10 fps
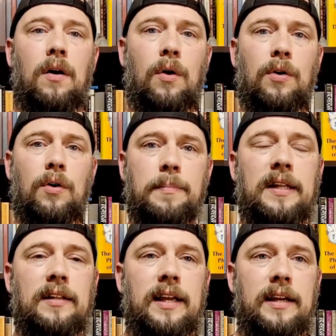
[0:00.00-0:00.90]

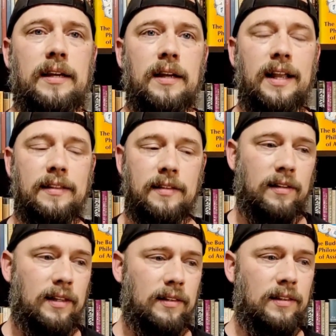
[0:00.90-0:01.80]
ultimately, in
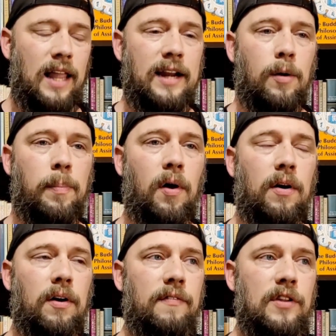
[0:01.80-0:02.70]
the later
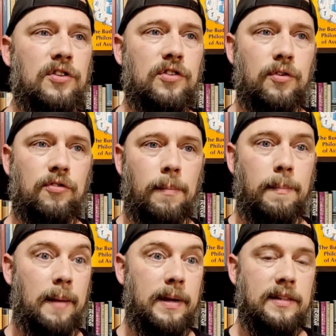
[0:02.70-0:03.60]
part of the sutra,
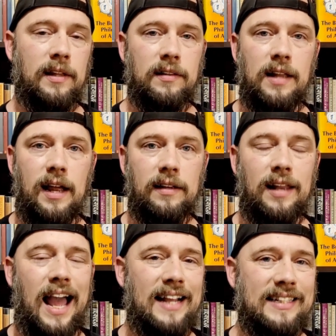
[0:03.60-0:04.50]
maybe the
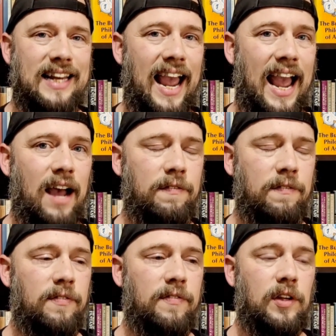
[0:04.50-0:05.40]
last
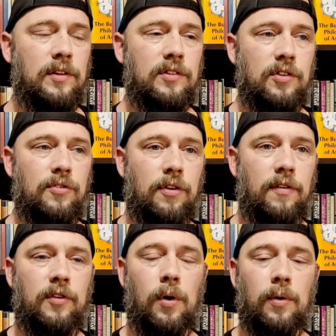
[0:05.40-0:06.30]
half of the Sutra
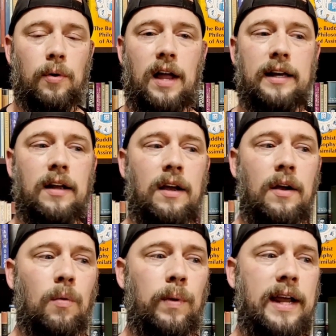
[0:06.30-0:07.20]
of Golden Light,
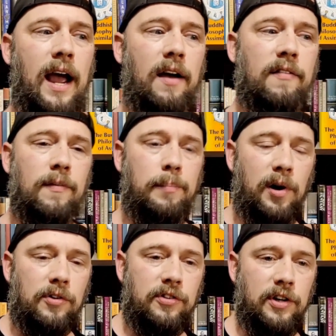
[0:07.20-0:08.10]
we have
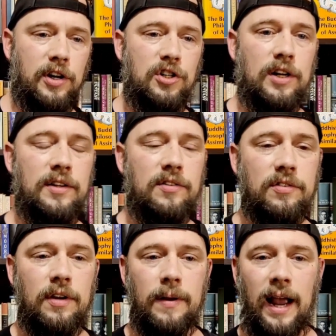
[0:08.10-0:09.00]

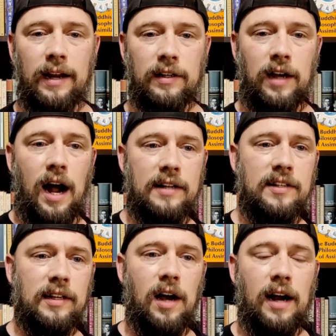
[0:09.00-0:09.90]
personages,
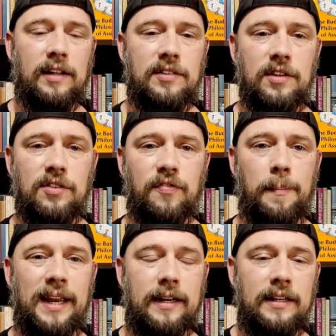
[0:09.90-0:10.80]
gods and goddesses
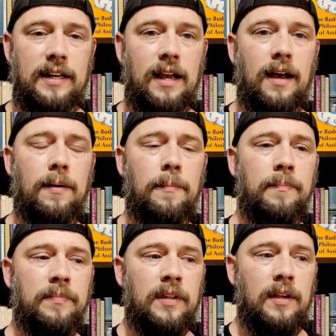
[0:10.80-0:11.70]
from India
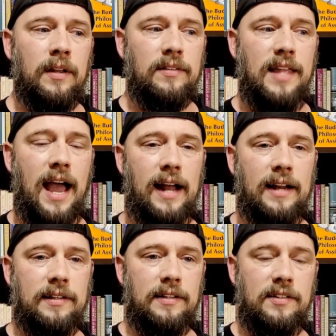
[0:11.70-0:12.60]

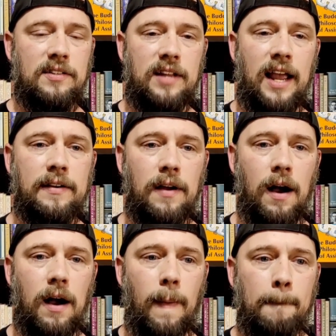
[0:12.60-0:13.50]
that stand
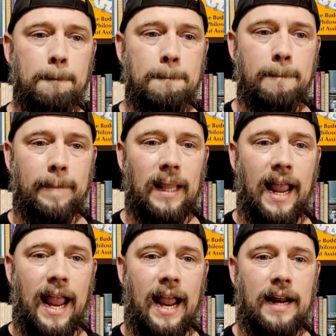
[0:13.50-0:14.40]
up
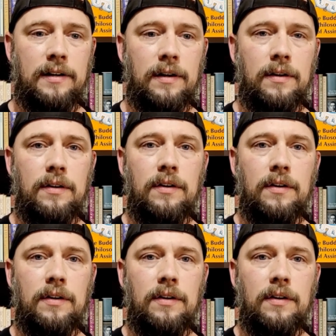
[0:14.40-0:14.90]
and